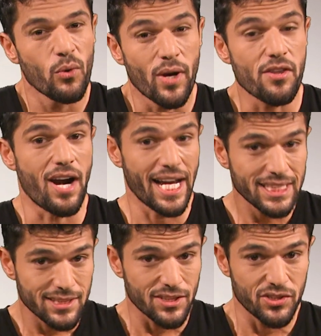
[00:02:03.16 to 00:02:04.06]
whether
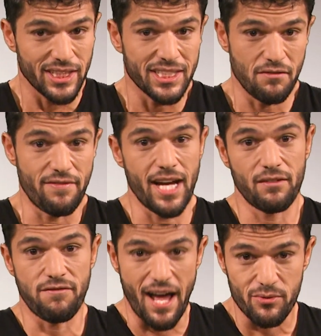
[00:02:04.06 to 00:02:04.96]
ISIS is in
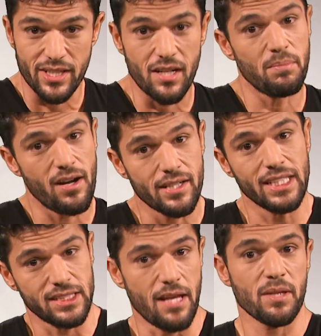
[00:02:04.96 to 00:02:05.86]
fact founded upon
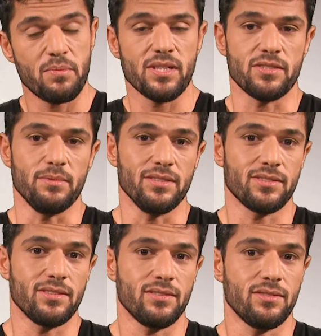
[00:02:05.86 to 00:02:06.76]
Islamic
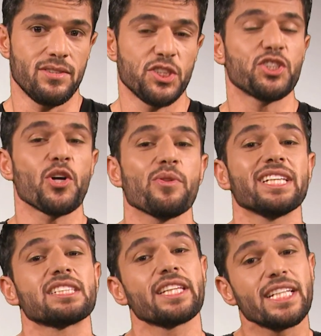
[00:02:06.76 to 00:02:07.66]
principles. So
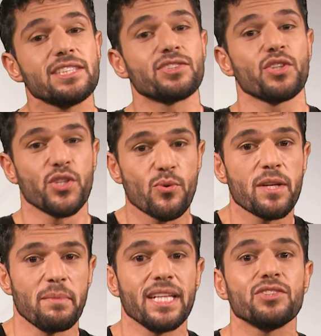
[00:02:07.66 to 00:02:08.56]
this leads you
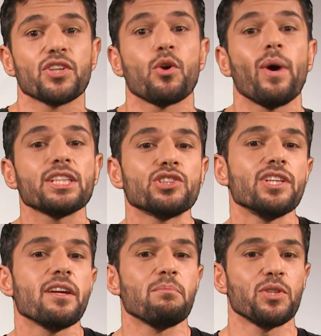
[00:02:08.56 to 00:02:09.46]
and me to
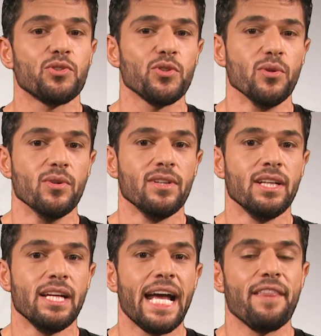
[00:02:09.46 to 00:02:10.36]
question number two,
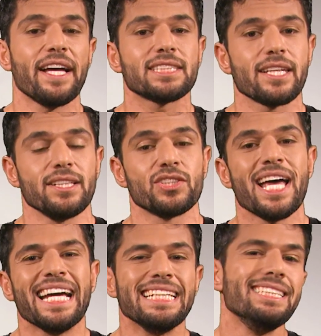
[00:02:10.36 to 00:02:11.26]
and that's this.
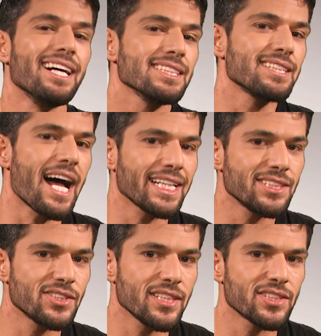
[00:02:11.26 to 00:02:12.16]
Does
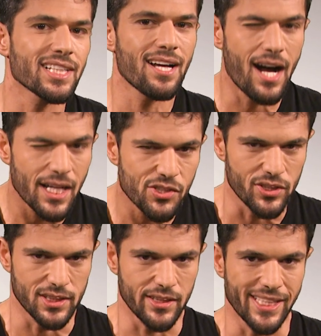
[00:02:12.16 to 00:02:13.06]
ISIS
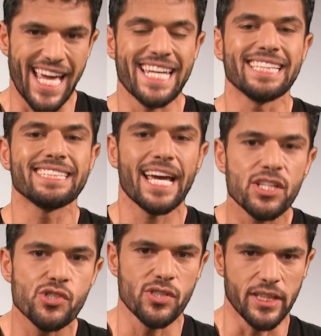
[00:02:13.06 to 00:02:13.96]
consciously and
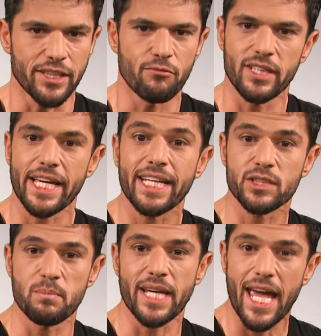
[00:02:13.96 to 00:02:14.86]
intentionally relate
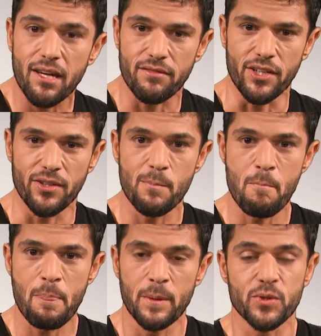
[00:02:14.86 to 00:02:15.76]
its behavior
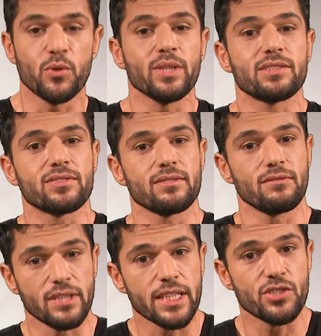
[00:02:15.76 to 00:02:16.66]
to its
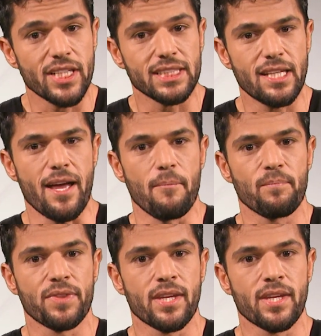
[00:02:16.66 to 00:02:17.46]
religion, Islam?